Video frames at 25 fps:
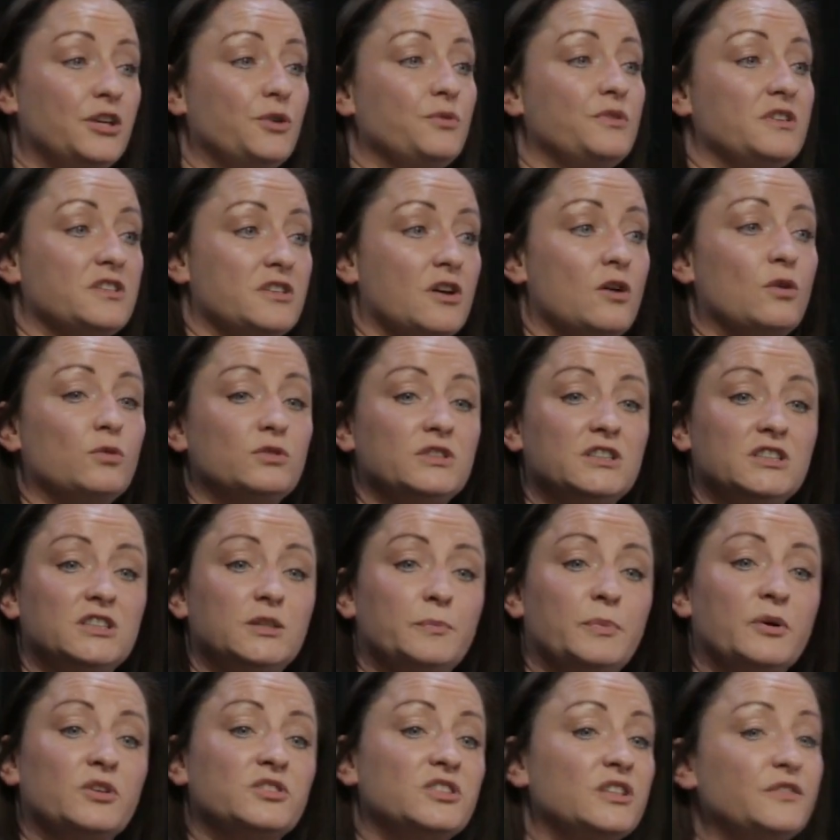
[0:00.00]
you this holding
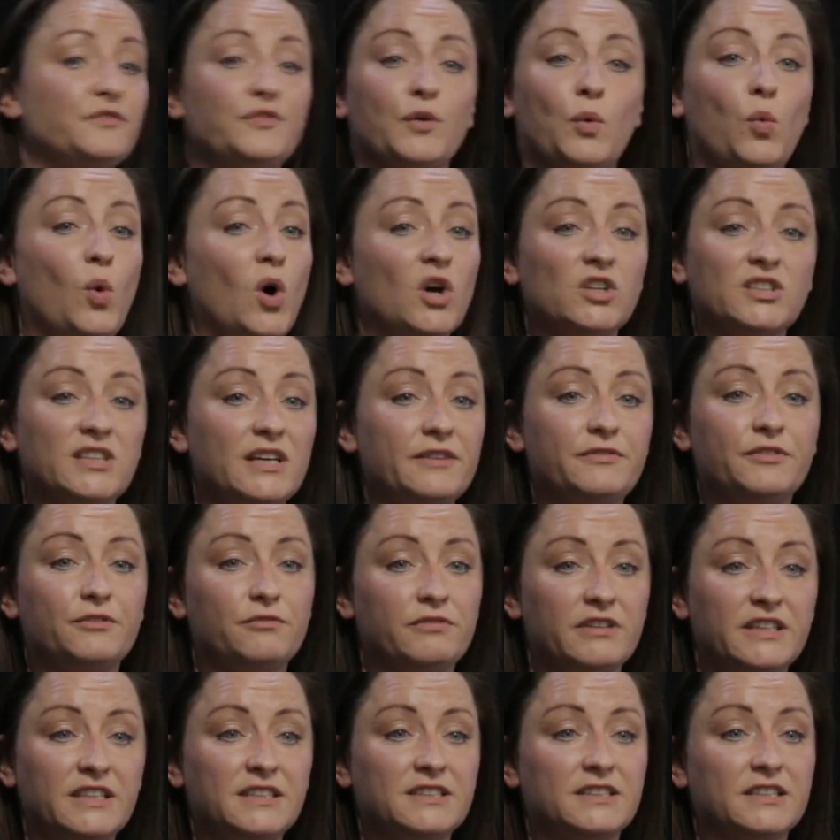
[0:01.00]
deposit, for whatever
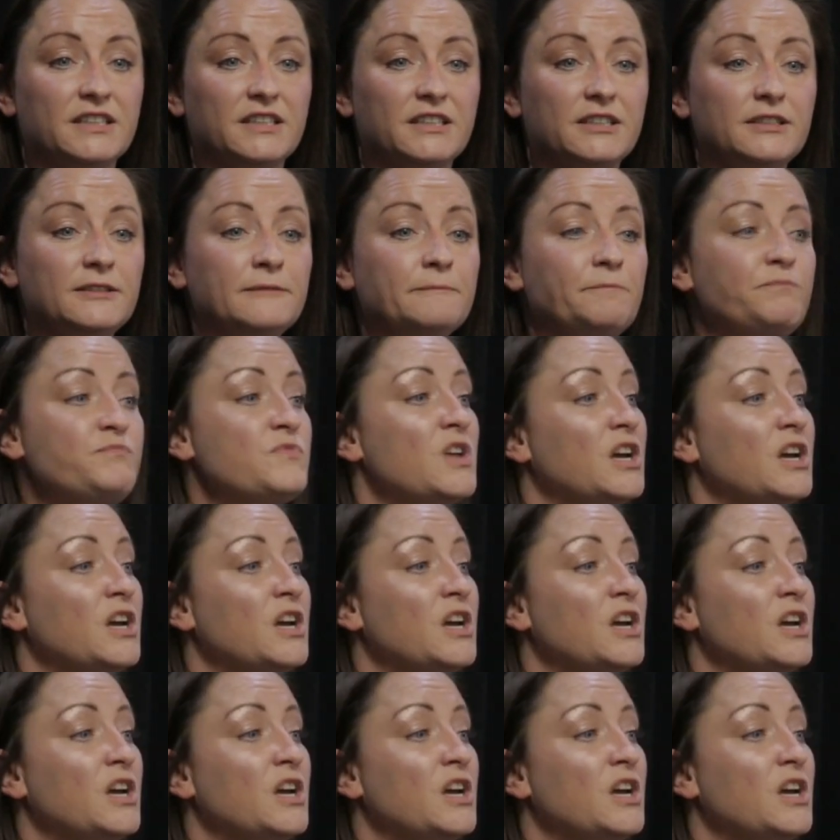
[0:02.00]
reason,